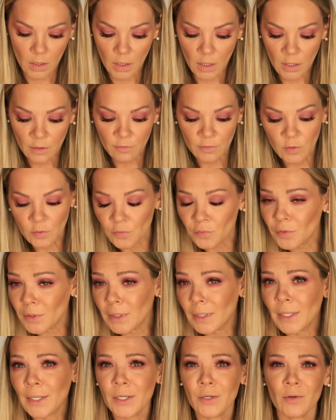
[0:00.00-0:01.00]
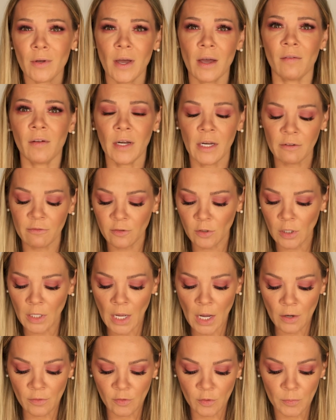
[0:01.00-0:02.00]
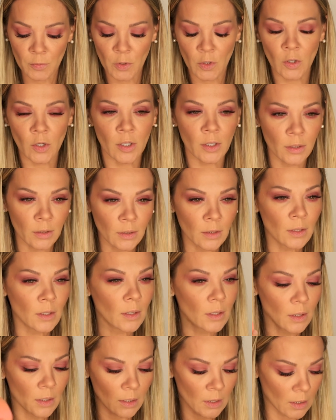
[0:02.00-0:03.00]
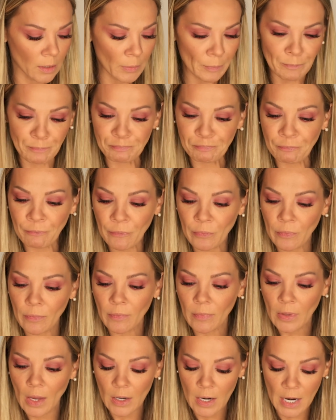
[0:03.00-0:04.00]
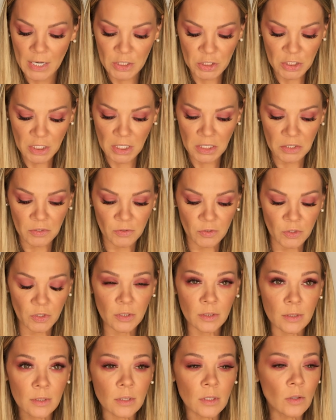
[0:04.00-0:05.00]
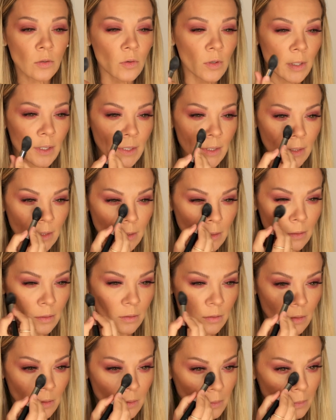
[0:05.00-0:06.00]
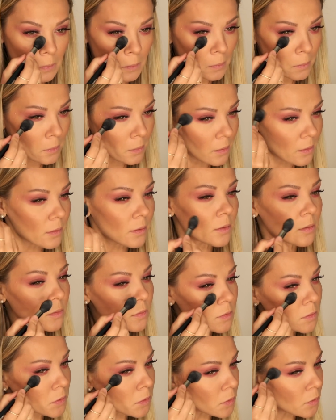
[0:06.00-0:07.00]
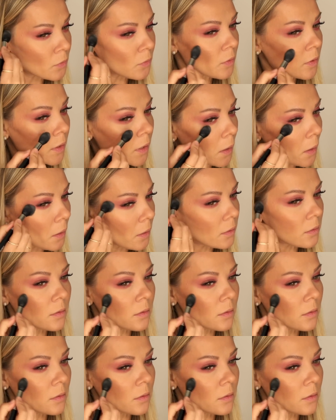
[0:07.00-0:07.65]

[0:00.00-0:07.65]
If you feel like you have any fallout from your eyeshadows, just go ahead and use your